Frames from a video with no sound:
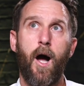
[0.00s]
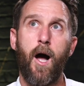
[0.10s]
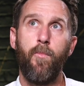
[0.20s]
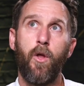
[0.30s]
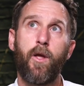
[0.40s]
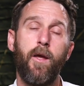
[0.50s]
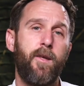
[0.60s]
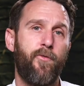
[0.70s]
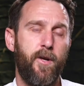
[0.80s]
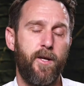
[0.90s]
um, looking
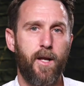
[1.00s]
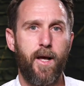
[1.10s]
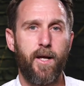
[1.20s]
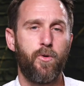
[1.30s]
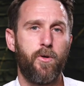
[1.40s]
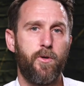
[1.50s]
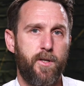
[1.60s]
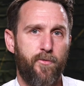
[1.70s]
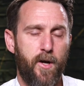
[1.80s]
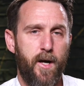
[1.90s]
at different intellectuals,
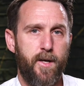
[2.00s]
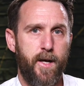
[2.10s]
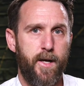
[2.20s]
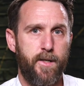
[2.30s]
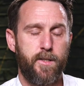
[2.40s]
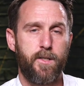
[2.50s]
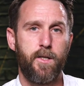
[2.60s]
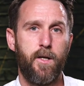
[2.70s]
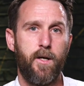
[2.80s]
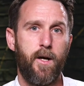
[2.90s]
different
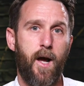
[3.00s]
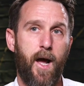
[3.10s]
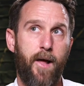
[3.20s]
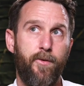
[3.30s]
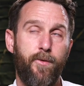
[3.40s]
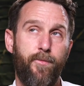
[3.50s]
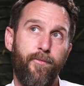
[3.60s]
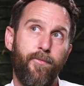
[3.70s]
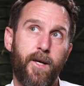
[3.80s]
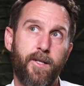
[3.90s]
ideas, and
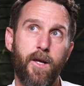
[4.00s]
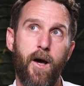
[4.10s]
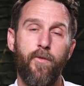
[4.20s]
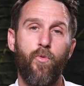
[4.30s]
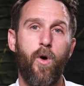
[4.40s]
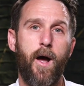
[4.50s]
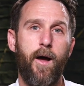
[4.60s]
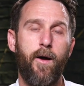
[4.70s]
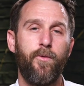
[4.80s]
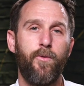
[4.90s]
that's kind of
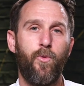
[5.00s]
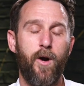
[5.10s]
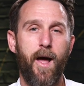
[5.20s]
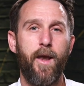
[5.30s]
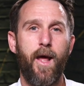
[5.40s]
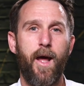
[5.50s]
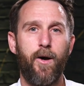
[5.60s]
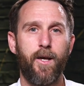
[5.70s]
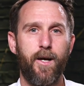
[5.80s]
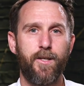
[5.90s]
where we're at now, I